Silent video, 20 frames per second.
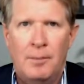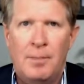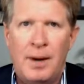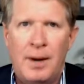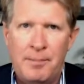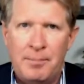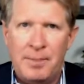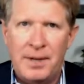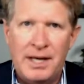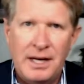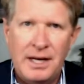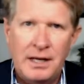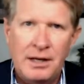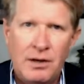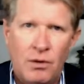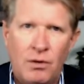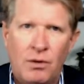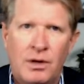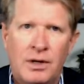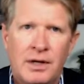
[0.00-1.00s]
by
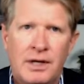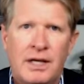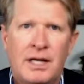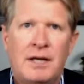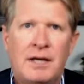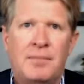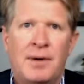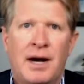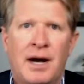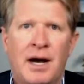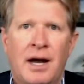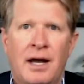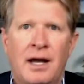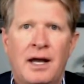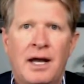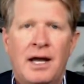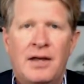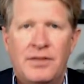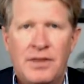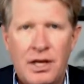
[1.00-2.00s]
bidding on eBuy
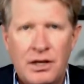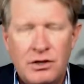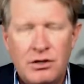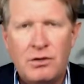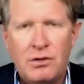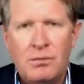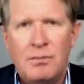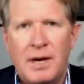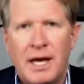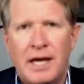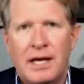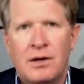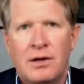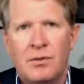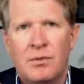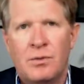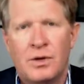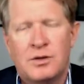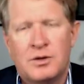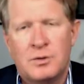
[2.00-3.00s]
than you make
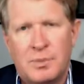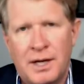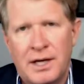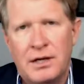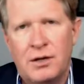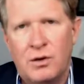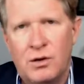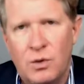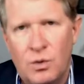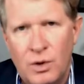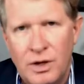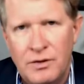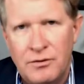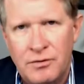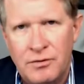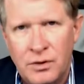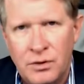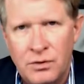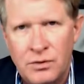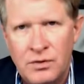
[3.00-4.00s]
with spending on
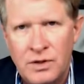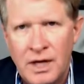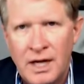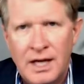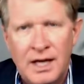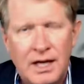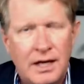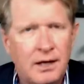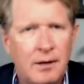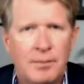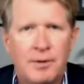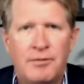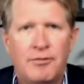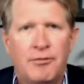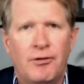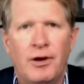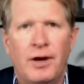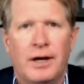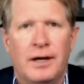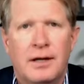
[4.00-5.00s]
QuickFuse, it'll be
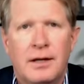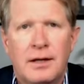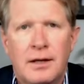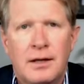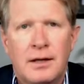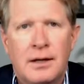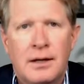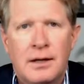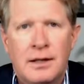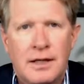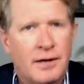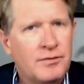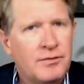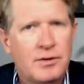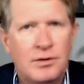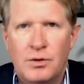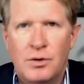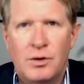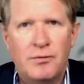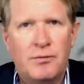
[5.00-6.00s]
free. You have
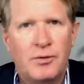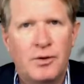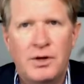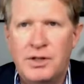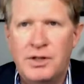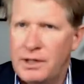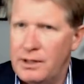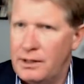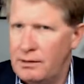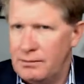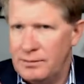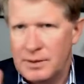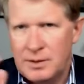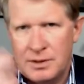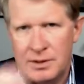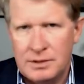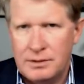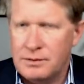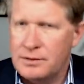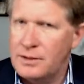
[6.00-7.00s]
to do it for a year.
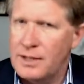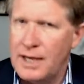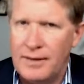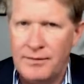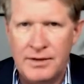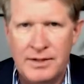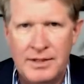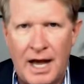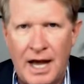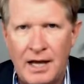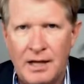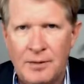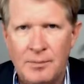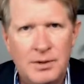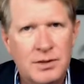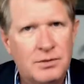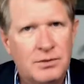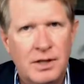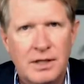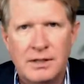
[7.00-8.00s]
You have the
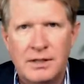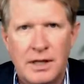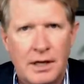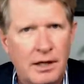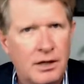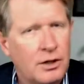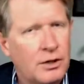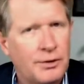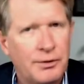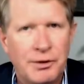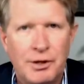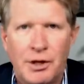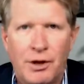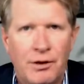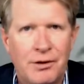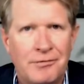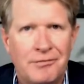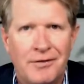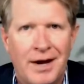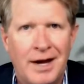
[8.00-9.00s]
documents right there, including all
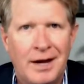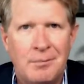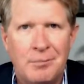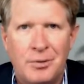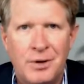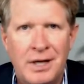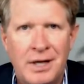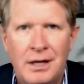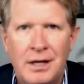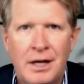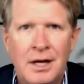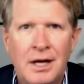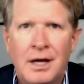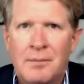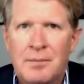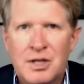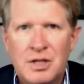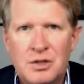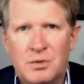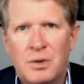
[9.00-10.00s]
the fine print,
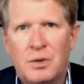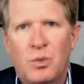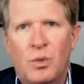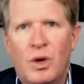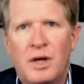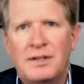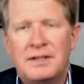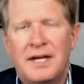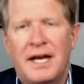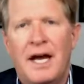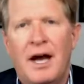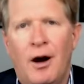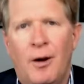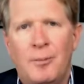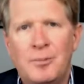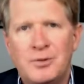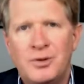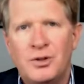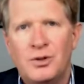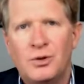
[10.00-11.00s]
because we want to
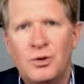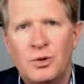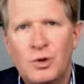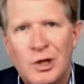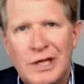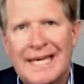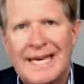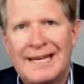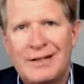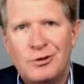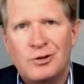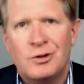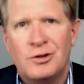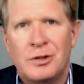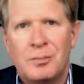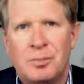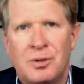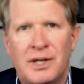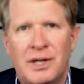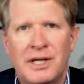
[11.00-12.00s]
help you get to
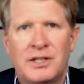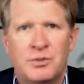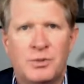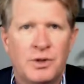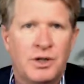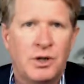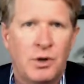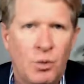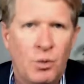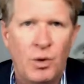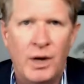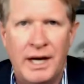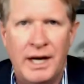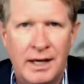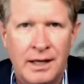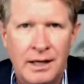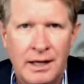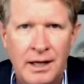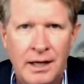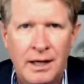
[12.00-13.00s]
the place where you're
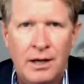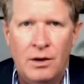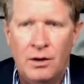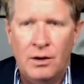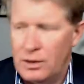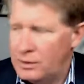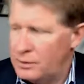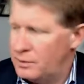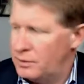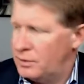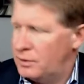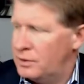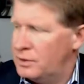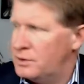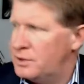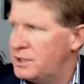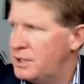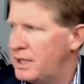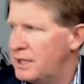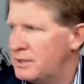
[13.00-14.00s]
winning on
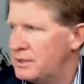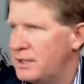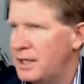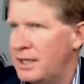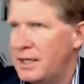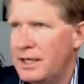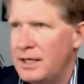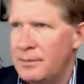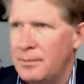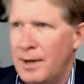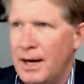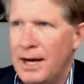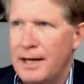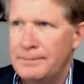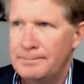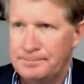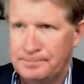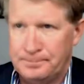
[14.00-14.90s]
GSA eBuy.